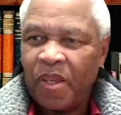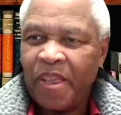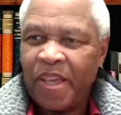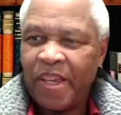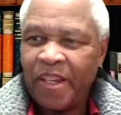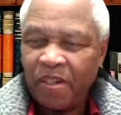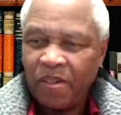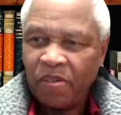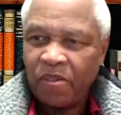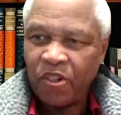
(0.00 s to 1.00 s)
Then
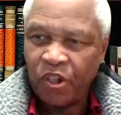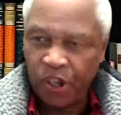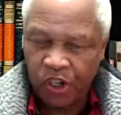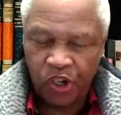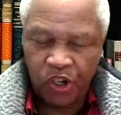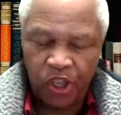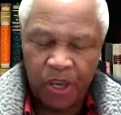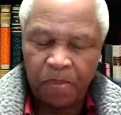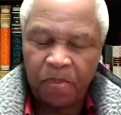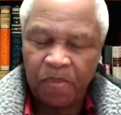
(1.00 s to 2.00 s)
teach
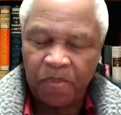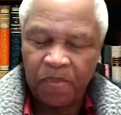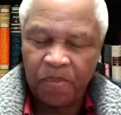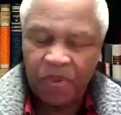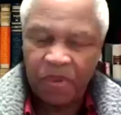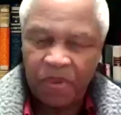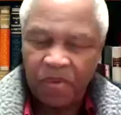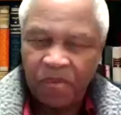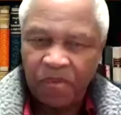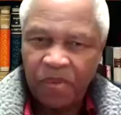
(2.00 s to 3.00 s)
them."
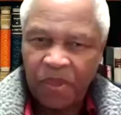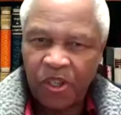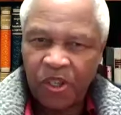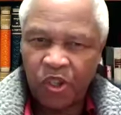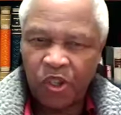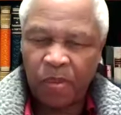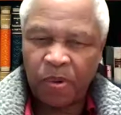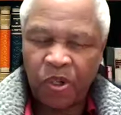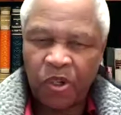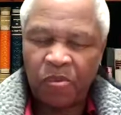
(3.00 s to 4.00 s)
That's
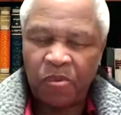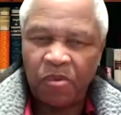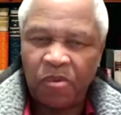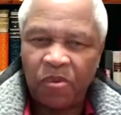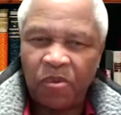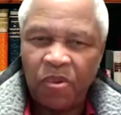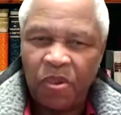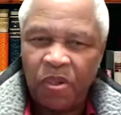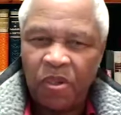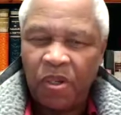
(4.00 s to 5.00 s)
discipleship.
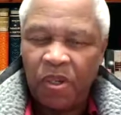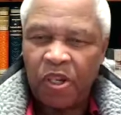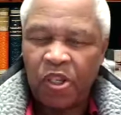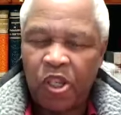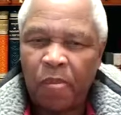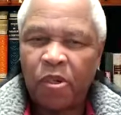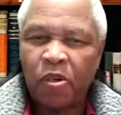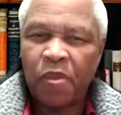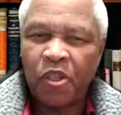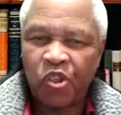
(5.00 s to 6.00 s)
In
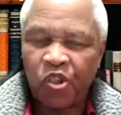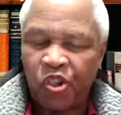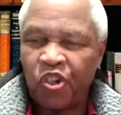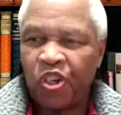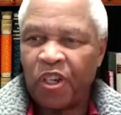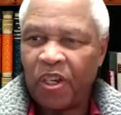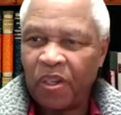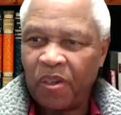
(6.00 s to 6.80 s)
discipleship, it's teaching.